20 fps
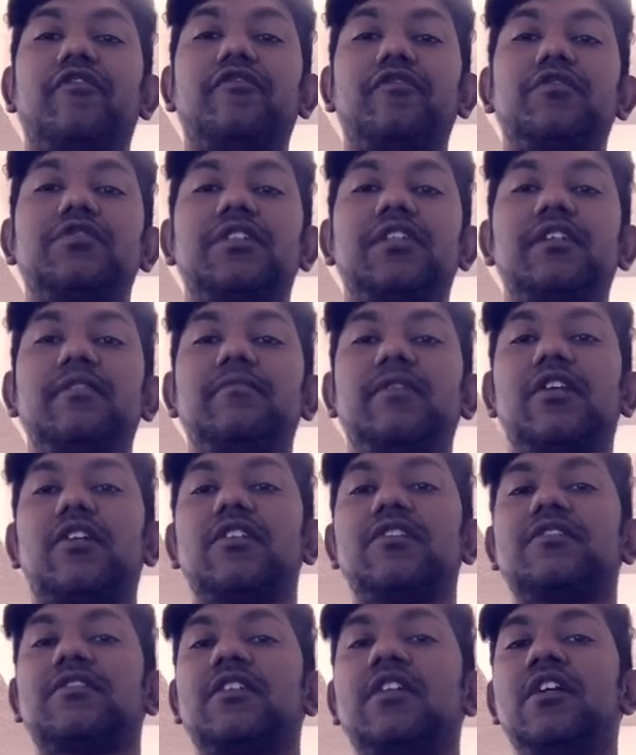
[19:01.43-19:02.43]
routine
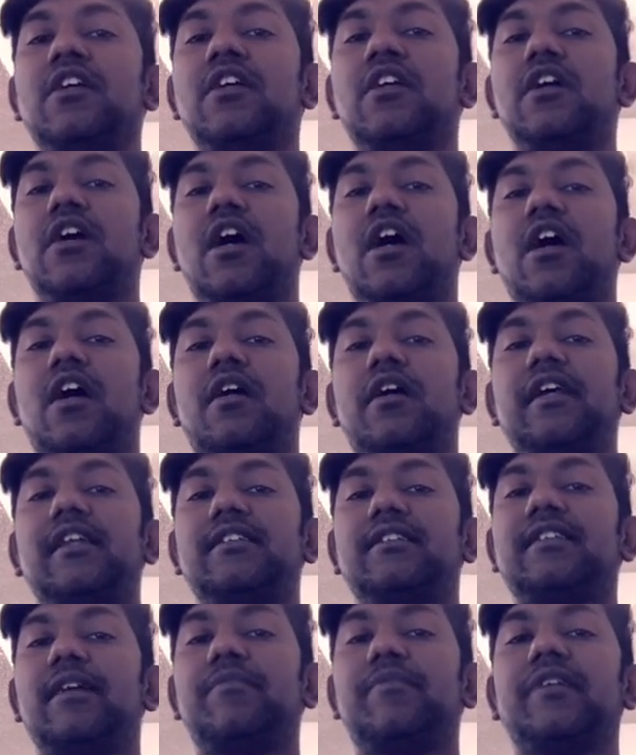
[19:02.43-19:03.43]
because it
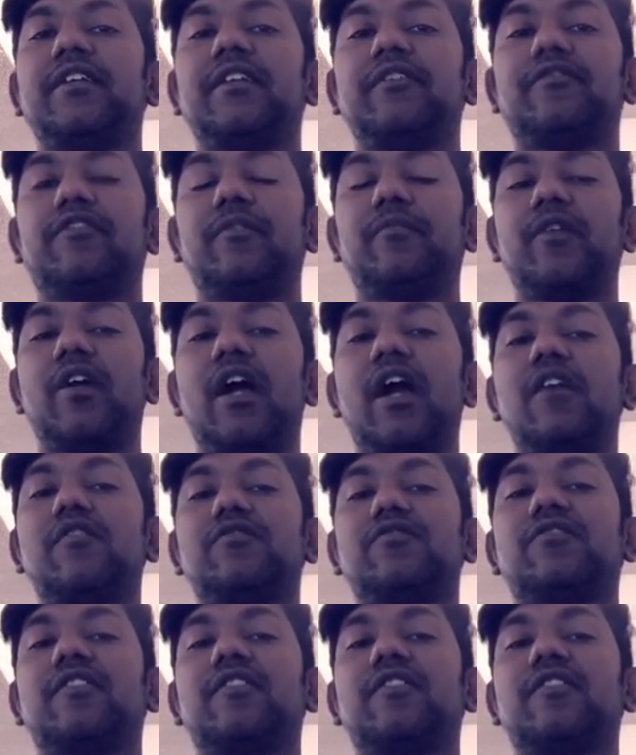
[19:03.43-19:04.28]
is separating from your house.